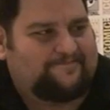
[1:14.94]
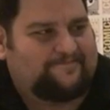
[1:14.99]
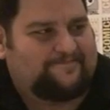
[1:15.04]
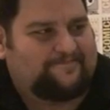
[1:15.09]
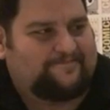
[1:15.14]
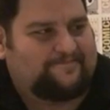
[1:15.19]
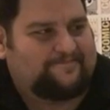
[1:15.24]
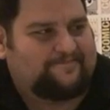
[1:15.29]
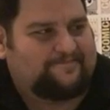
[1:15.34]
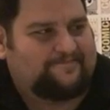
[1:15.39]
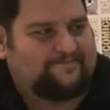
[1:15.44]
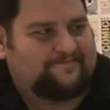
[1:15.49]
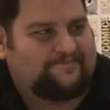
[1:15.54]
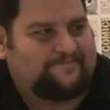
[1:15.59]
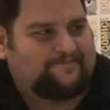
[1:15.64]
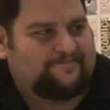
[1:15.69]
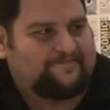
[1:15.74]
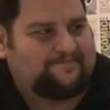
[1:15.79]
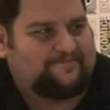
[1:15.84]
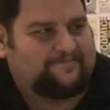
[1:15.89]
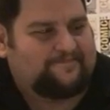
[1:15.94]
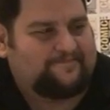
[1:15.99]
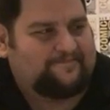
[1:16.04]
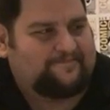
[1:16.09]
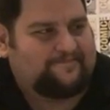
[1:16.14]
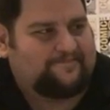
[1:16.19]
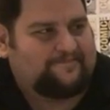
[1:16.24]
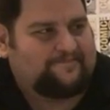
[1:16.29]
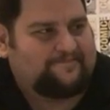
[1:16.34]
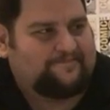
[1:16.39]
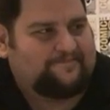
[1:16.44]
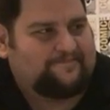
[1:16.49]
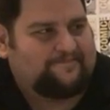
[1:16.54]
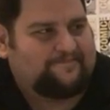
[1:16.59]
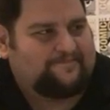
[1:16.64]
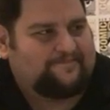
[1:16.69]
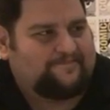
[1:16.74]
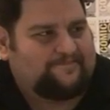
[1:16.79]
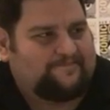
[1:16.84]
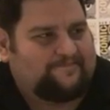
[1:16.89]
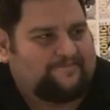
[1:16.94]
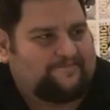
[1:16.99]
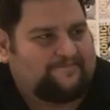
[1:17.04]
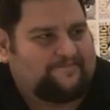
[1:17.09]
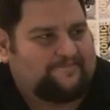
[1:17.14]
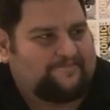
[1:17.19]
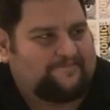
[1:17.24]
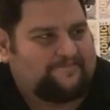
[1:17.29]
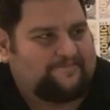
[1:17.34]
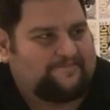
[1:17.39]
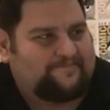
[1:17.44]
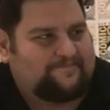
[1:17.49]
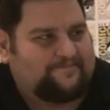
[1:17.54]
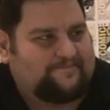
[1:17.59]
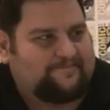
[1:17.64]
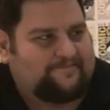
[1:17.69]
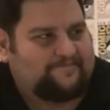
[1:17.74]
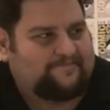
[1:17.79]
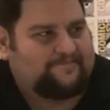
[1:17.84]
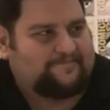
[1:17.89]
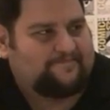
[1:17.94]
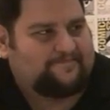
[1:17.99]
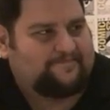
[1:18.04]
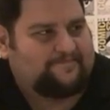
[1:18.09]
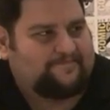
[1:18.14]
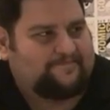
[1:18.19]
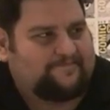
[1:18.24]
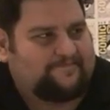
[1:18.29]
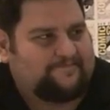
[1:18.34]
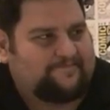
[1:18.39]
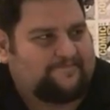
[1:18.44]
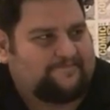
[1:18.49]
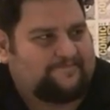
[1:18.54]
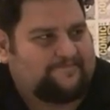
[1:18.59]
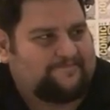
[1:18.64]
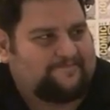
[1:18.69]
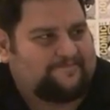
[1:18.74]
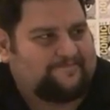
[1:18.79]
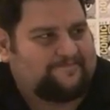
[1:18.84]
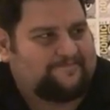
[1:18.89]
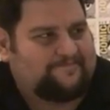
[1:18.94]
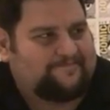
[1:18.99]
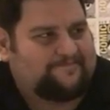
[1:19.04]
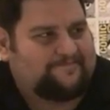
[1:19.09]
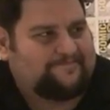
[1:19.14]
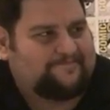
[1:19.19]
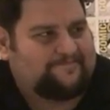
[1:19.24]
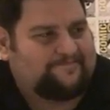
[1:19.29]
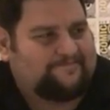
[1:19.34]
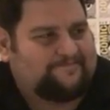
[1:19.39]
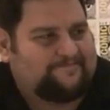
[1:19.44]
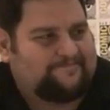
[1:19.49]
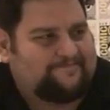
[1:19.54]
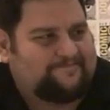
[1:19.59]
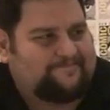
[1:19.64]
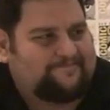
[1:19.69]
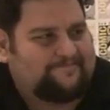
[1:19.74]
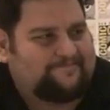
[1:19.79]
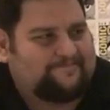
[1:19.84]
This person isn't speaking.